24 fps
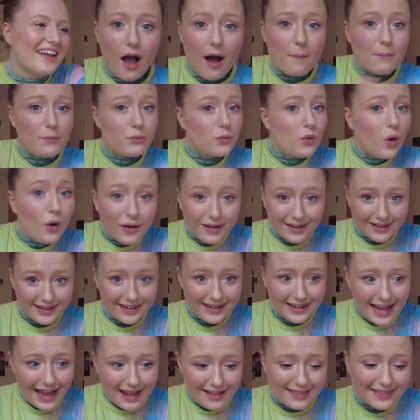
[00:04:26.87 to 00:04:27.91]
I'm not gonna
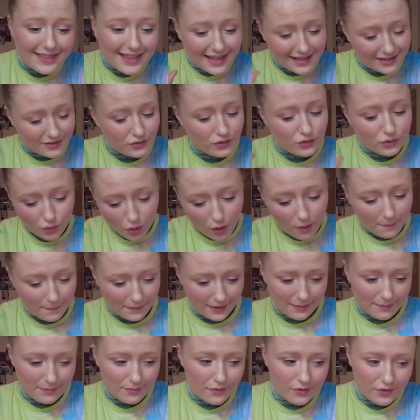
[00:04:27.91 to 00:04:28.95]
let this stop
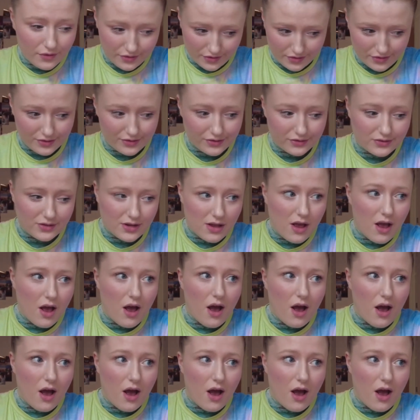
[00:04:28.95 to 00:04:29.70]
me because